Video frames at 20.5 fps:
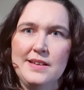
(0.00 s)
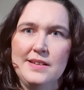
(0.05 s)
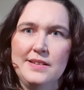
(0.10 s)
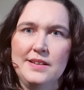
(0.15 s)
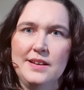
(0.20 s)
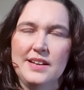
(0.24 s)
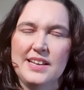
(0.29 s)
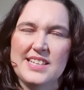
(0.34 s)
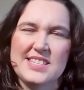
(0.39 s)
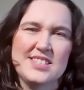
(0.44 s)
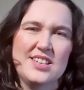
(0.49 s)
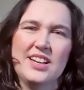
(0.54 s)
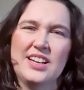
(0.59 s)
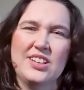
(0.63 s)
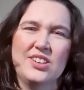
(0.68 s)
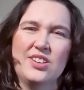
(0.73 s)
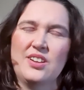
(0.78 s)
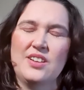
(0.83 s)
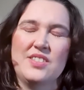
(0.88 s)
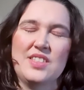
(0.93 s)
I guess like a
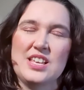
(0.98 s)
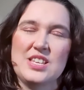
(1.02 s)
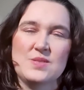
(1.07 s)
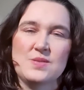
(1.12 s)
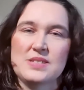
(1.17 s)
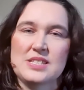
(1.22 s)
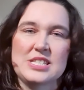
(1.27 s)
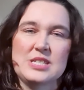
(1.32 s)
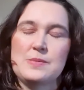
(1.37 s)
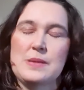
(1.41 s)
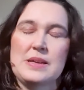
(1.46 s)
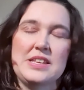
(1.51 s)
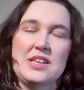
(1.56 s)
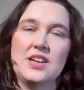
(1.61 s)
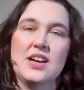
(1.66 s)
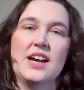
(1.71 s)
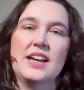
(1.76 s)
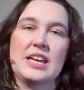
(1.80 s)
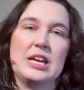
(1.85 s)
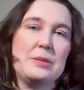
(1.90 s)
lot of things, once it's spent, you
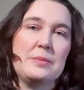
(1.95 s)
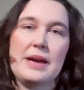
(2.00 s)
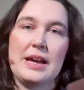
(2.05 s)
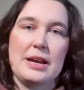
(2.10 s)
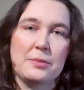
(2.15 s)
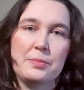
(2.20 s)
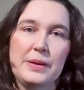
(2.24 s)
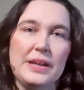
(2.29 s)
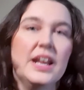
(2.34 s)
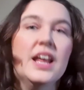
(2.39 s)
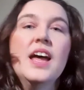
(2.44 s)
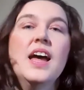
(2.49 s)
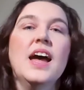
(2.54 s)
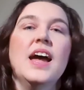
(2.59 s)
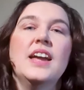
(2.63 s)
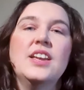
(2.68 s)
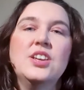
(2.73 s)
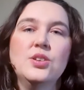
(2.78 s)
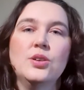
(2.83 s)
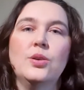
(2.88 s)
can't get back, but
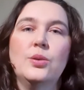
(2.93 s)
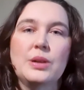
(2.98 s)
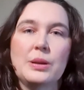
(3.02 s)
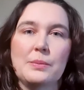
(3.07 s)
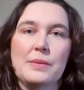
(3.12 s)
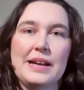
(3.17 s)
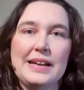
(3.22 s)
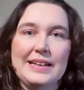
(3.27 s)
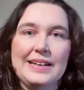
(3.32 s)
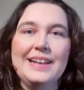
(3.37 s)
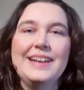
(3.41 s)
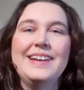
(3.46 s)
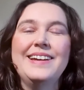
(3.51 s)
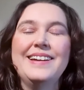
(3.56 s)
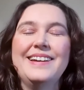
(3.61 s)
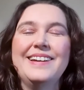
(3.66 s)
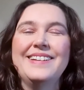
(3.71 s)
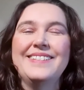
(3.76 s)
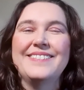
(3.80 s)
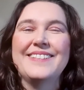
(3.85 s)
you know what I mean,
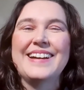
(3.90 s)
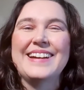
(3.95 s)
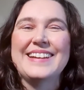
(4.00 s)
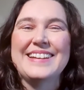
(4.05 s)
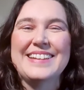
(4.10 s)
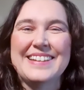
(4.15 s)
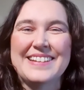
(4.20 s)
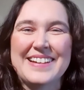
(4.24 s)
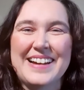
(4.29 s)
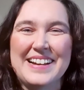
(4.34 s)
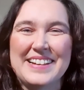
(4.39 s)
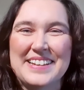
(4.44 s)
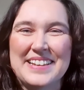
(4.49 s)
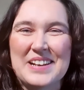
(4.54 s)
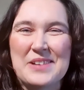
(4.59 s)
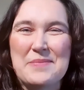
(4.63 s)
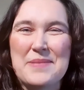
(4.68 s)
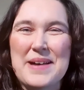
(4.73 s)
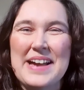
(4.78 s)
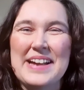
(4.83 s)
right? You can't get
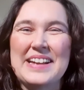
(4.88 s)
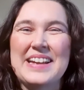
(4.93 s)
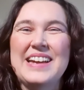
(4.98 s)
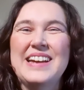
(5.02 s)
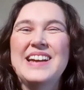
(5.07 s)
it back.